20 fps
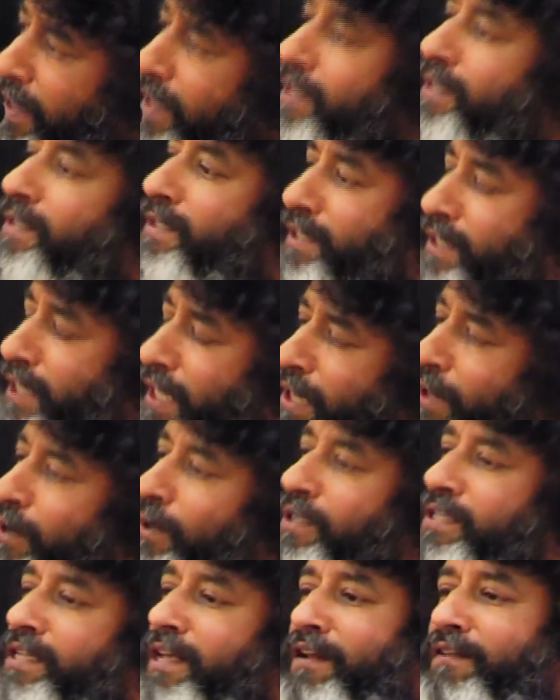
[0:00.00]
see
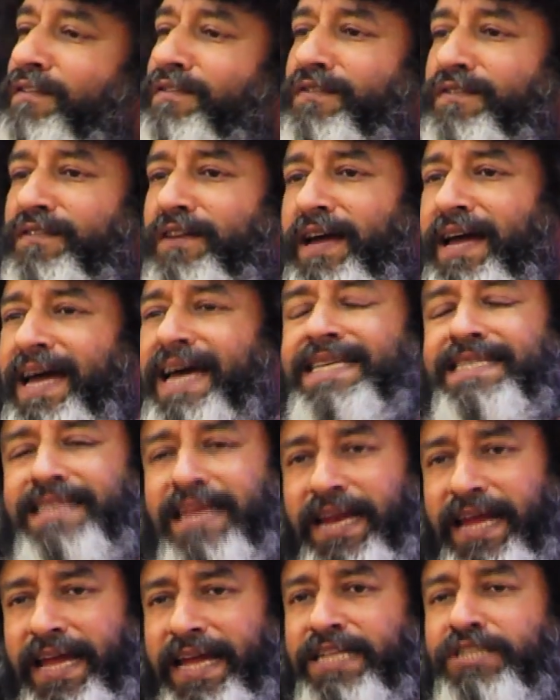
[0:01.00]
yourself as
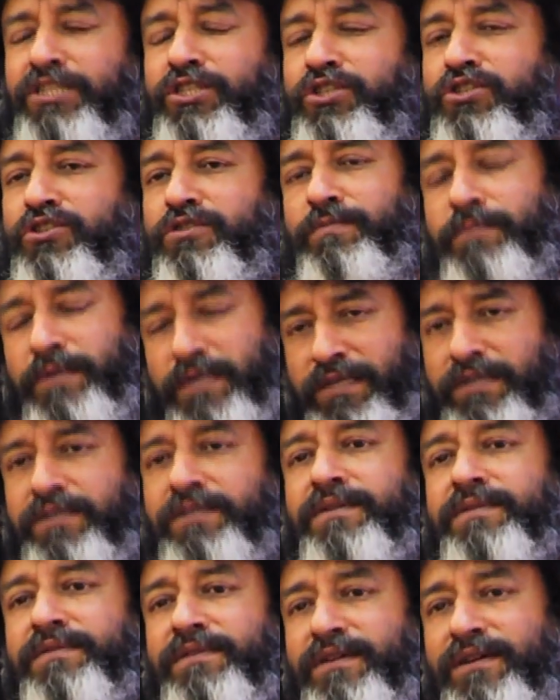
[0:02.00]
an
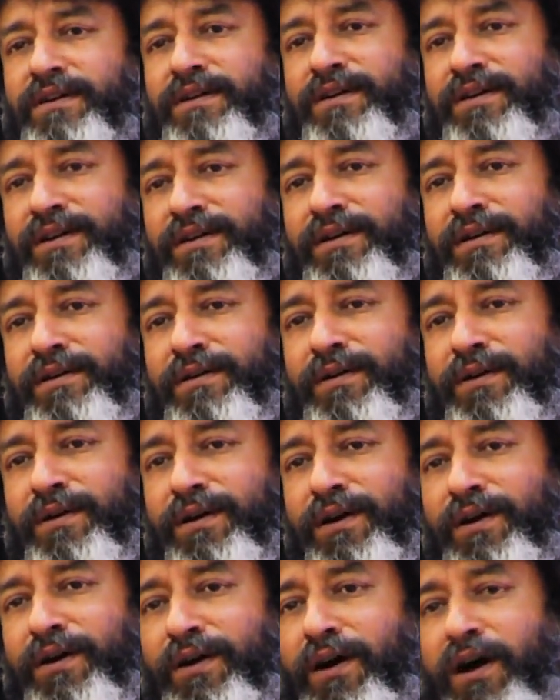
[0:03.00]
instrument
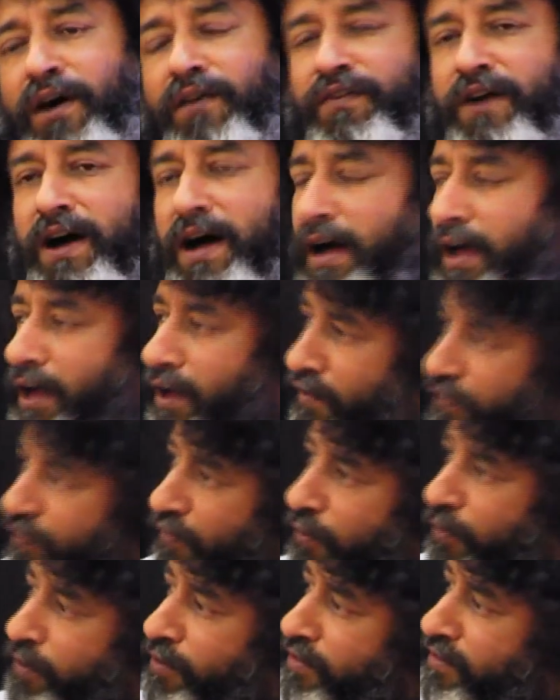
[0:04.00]
of a higher
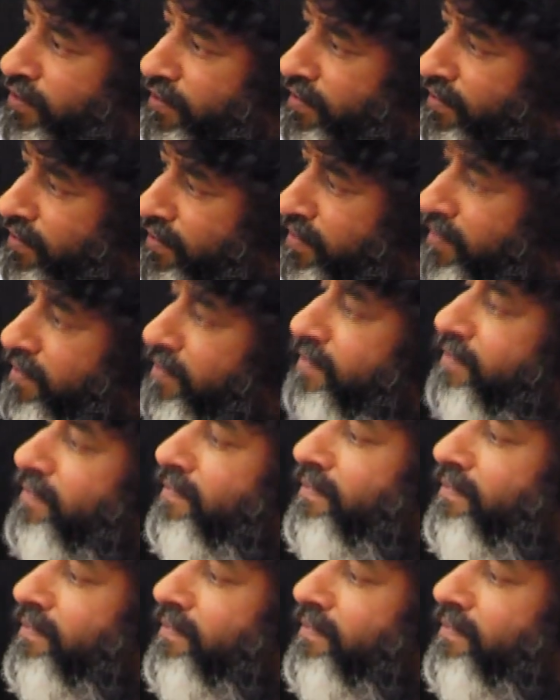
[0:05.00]
force.